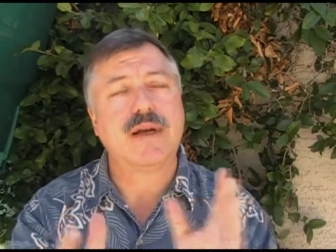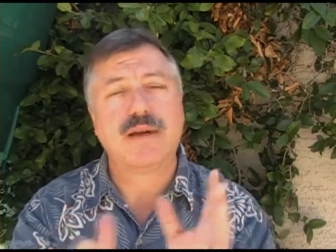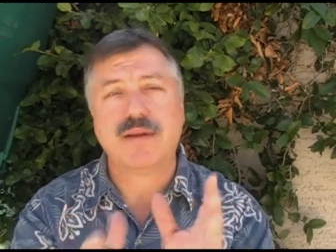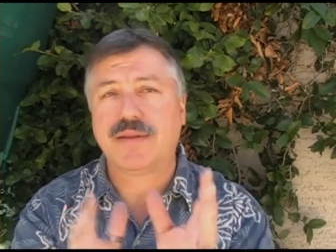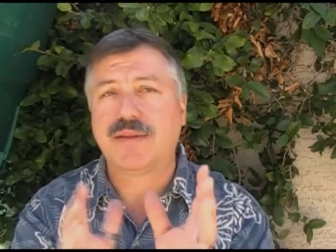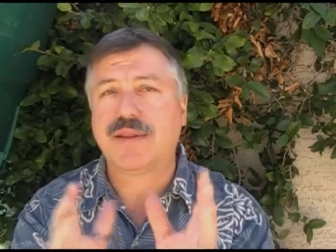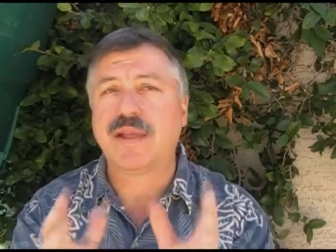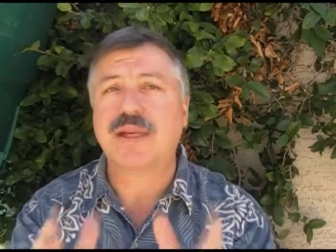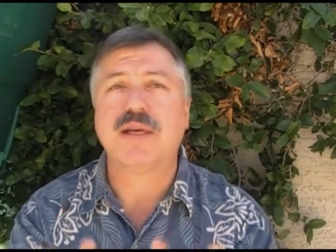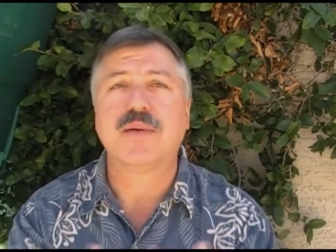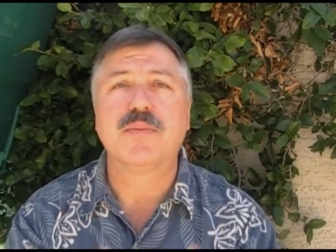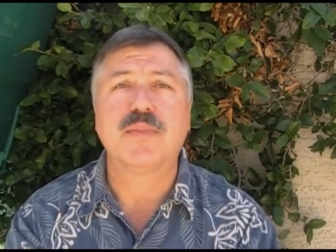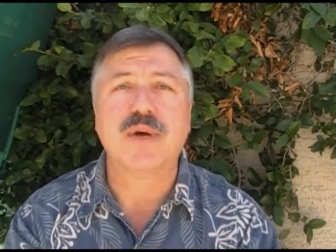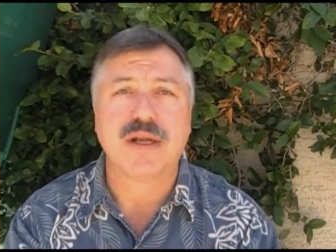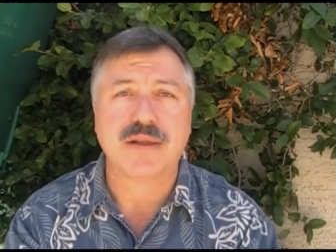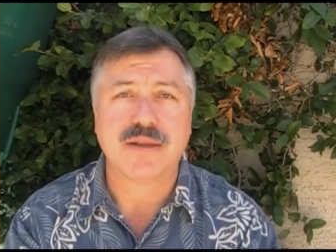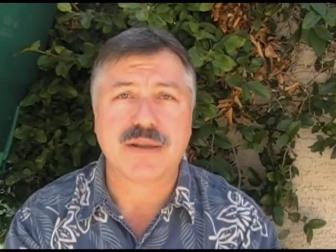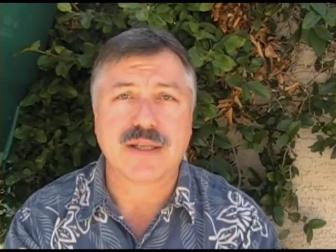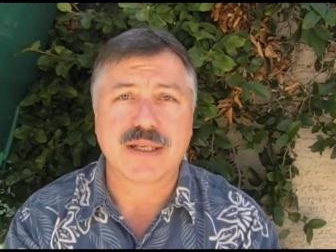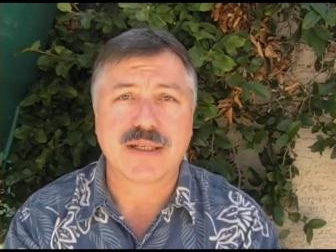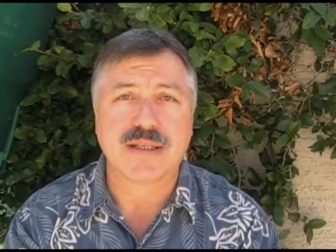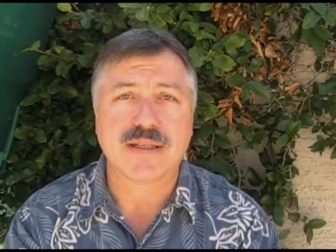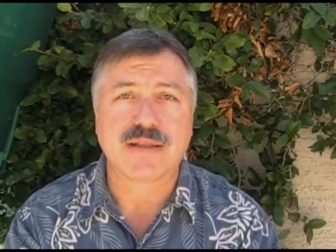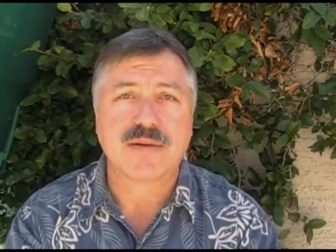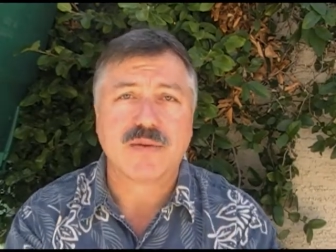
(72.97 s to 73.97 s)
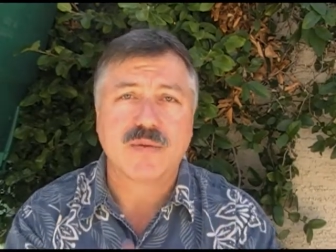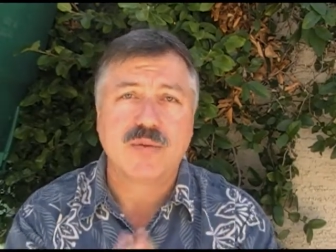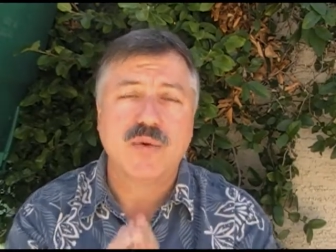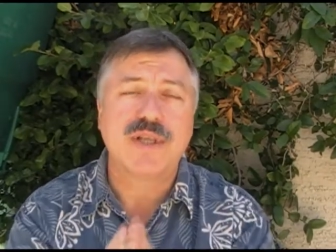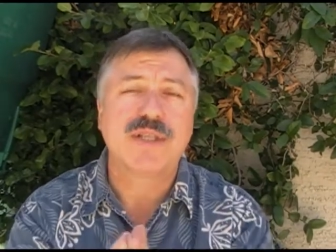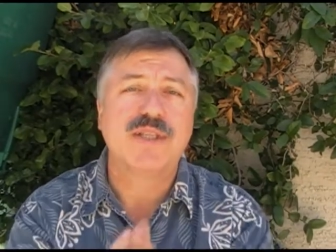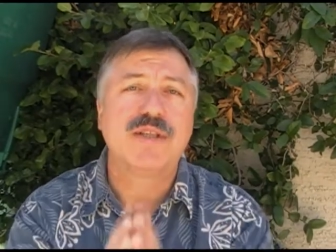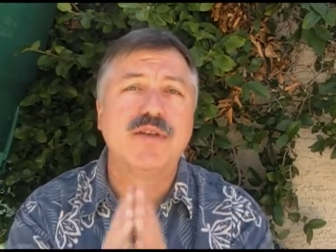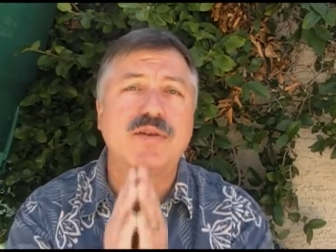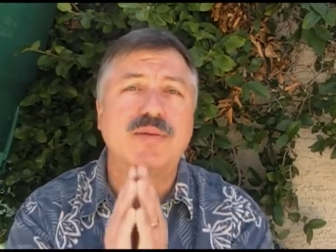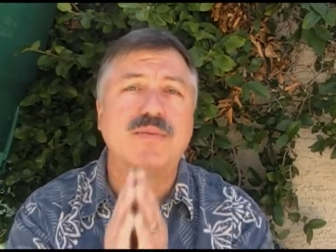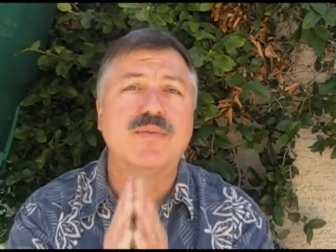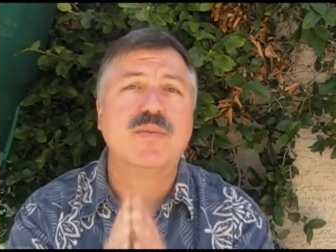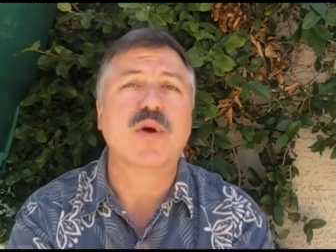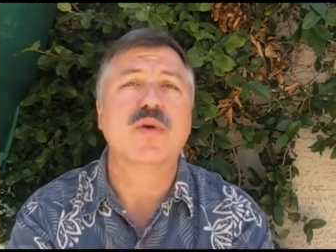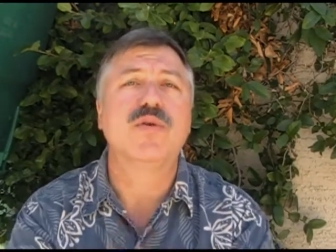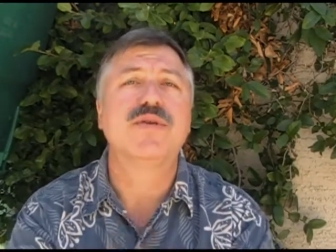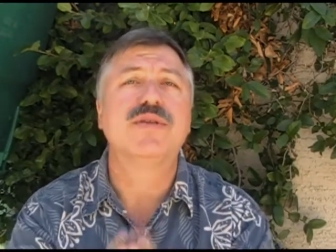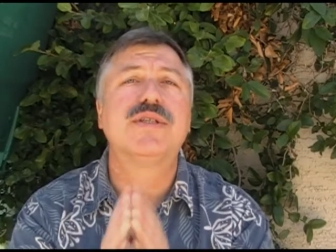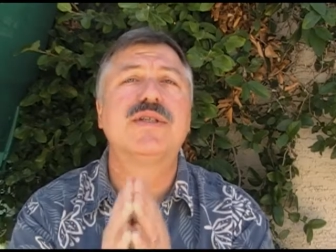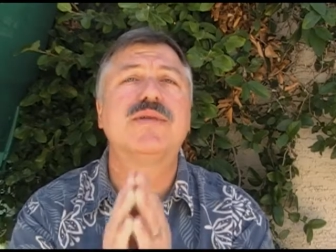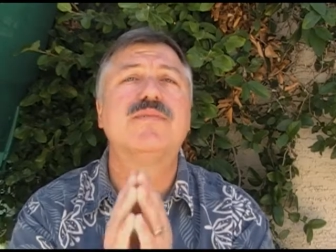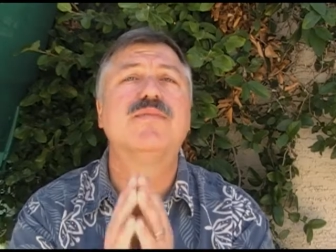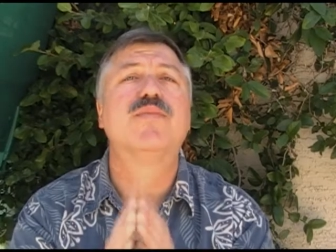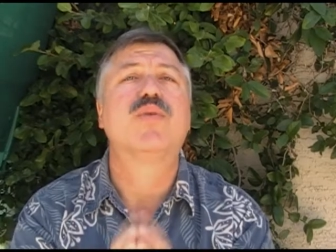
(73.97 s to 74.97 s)
Think about this. What's your
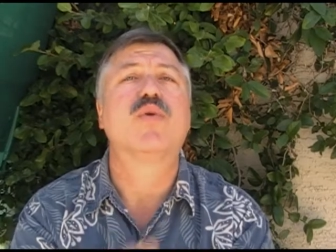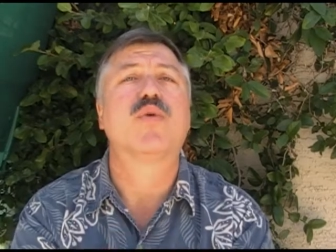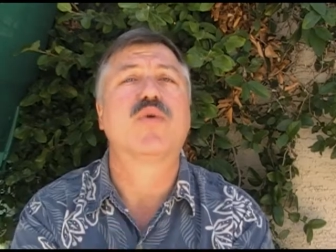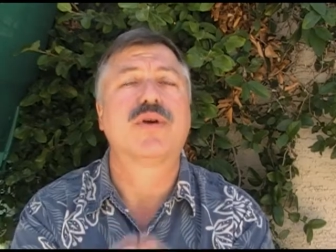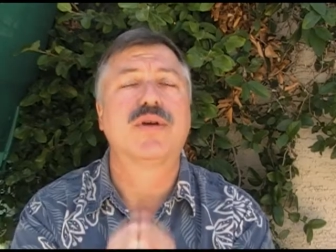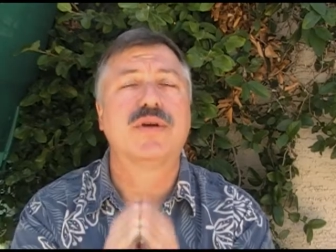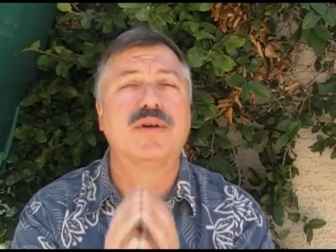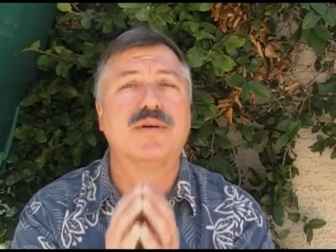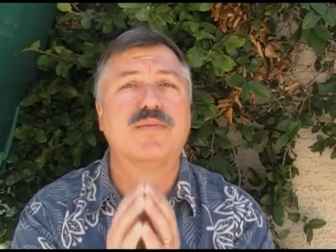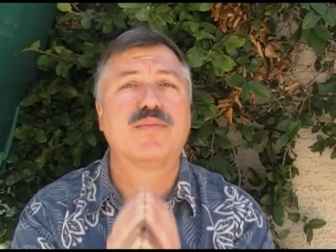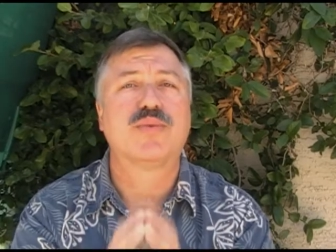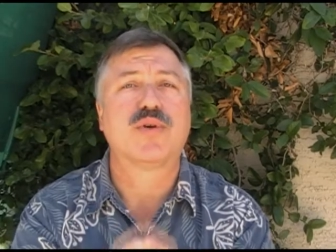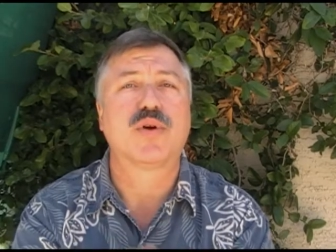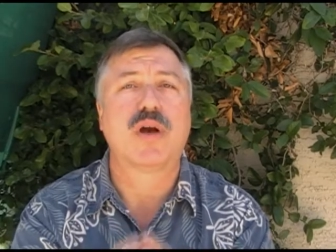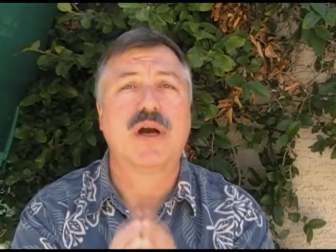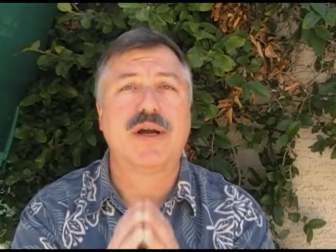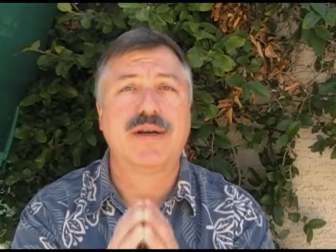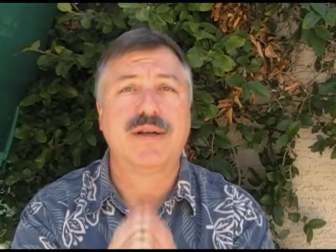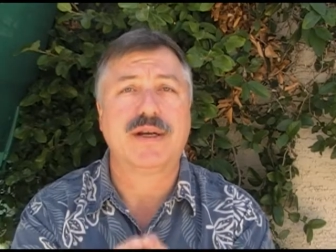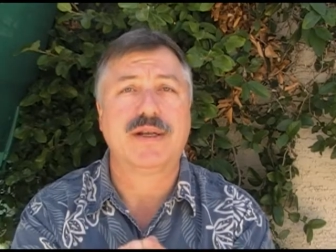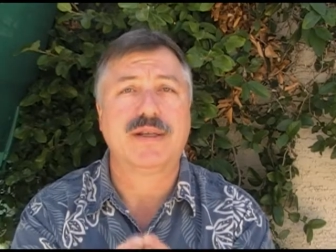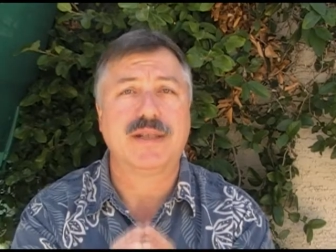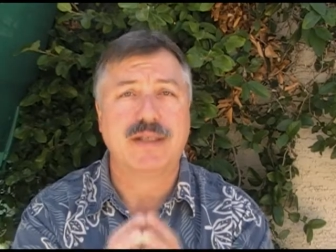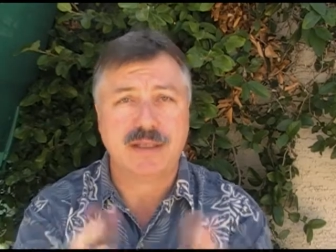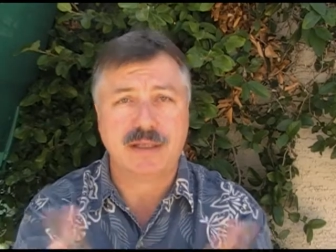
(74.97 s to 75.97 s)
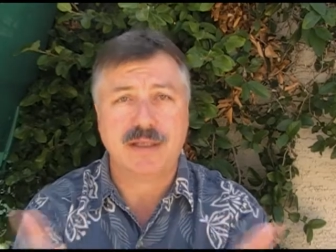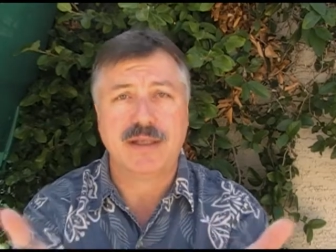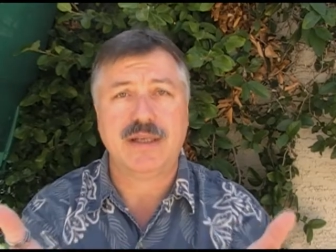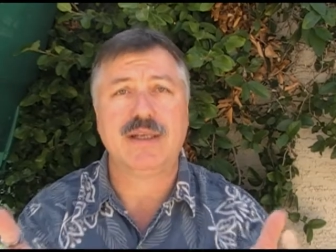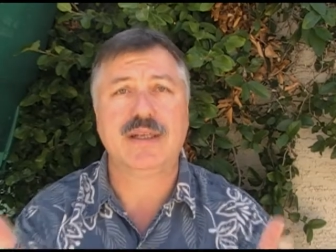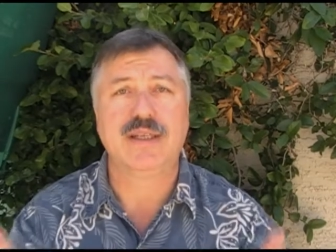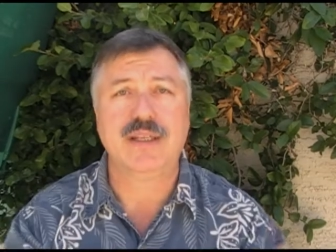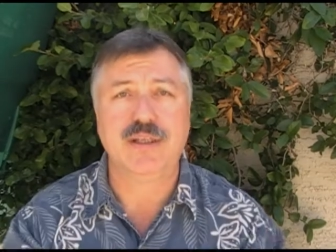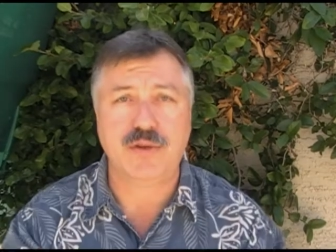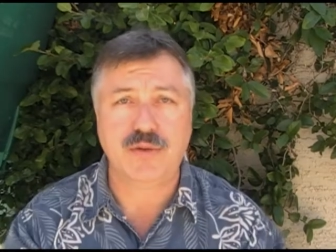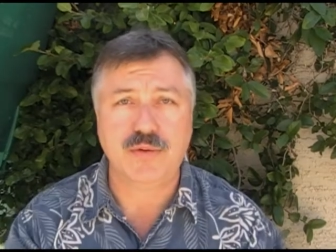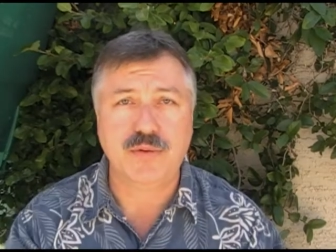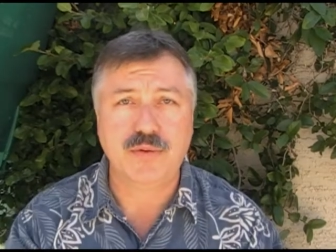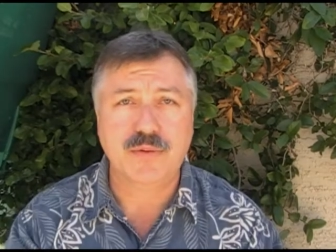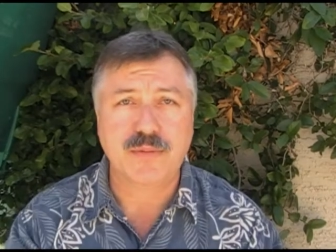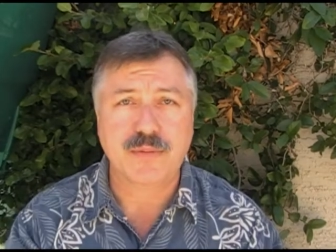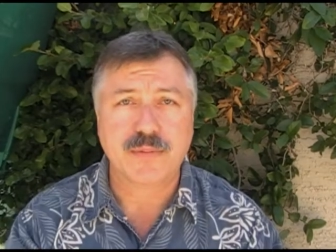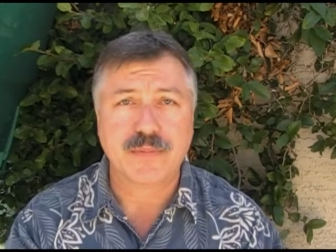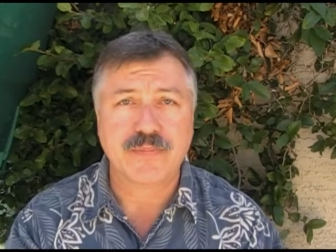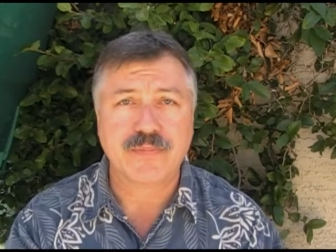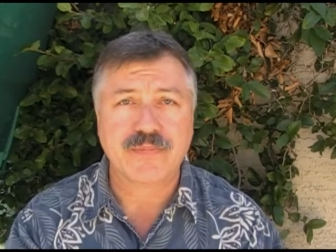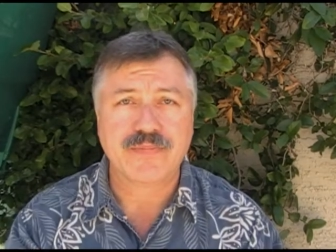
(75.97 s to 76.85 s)
most important product? Isn't it you?